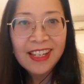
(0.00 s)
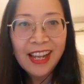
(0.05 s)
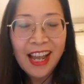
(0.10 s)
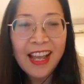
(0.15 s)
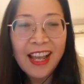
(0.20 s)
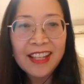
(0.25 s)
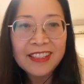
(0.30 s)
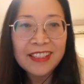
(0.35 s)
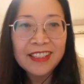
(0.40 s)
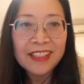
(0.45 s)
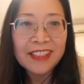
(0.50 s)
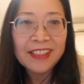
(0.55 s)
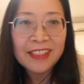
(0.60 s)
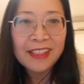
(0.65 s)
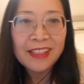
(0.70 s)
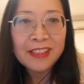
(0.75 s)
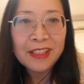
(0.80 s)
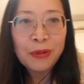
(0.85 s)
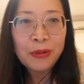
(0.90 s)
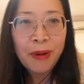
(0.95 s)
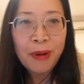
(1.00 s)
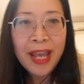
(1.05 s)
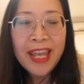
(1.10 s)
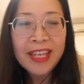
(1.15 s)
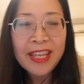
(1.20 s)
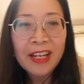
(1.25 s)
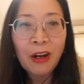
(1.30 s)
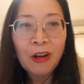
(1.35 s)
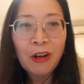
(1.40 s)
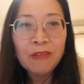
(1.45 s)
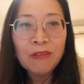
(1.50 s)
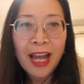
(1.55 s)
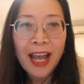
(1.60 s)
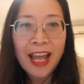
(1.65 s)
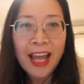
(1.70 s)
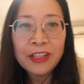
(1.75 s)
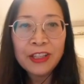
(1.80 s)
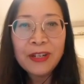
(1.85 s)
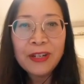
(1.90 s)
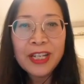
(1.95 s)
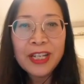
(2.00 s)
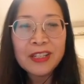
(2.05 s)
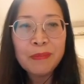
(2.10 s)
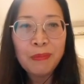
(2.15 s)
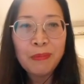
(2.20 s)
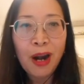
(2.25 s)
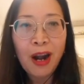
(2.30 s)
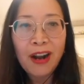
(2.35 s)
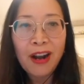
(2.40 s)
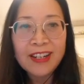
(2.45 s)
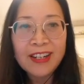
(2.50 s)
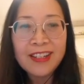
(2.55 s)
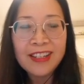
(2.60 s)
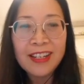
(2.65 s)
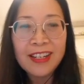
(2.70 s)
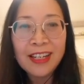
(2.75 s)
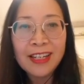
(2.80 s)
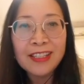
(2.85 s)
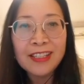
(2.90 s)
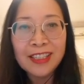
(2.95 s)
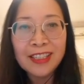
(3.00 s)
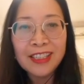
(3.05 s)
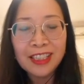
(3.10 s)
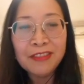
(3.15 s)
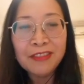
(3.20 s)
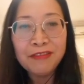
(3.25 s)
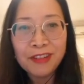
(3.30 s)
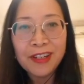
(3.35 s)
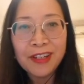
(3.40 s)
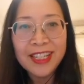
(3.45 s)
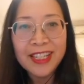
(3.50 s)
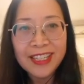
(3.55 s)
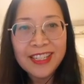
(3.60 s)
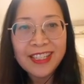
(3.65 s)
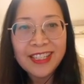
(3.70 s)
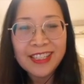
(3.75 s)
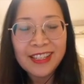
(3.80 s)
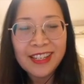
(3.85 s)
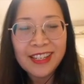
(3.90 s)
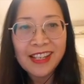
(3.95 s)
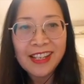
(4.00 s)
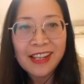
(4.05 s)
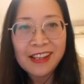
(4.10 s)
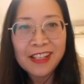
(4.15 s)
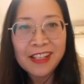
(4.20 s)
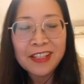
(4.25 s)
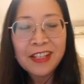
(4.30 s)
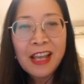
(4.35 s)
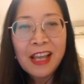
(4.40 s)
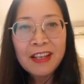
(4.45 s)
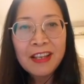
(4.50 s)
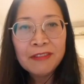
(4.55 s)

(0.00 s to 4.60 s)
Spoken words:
And the way of handling the part is different. Yes.